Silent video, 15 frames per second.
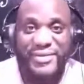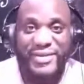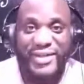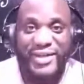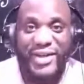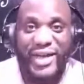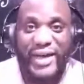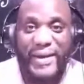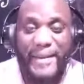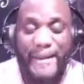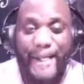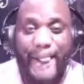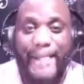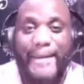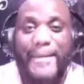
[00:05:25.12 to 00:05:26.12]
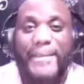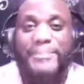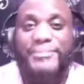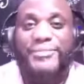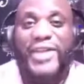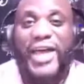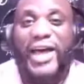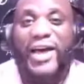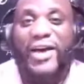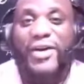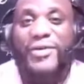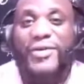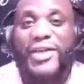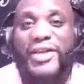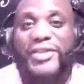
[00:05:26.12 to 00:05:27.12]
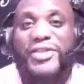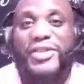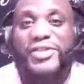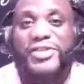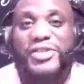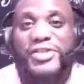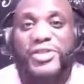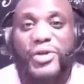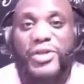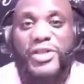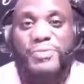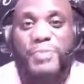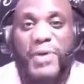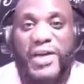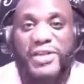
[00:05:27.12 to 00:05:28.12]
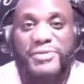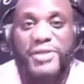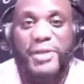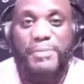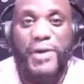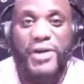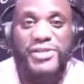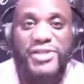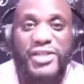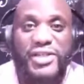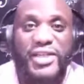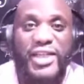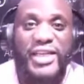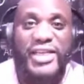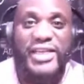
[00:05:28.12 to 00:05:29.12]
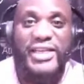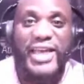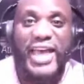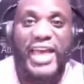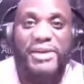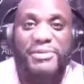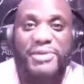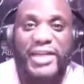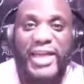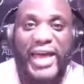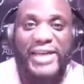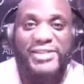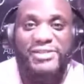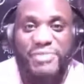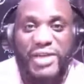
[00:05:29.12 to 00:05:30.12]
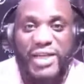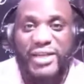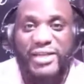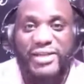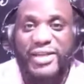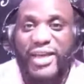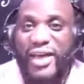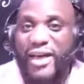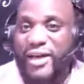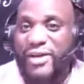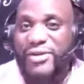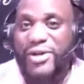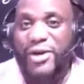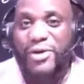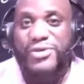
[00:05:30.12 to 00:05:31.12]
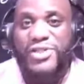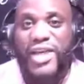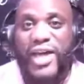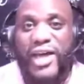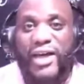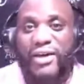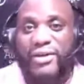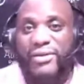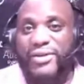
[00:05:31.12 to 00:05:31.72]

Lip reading: Okay. Now, so the person, the lady came and asked me, Coach Cal,